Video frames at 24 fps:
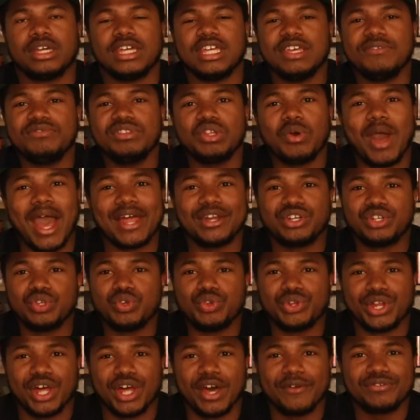Even though I
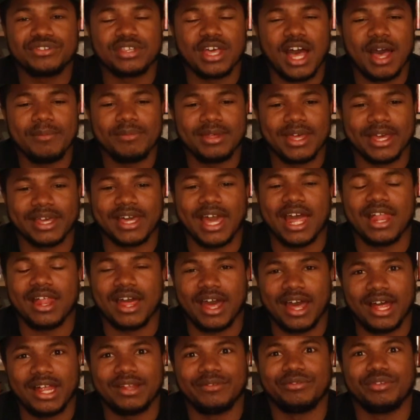do love Tommy, like I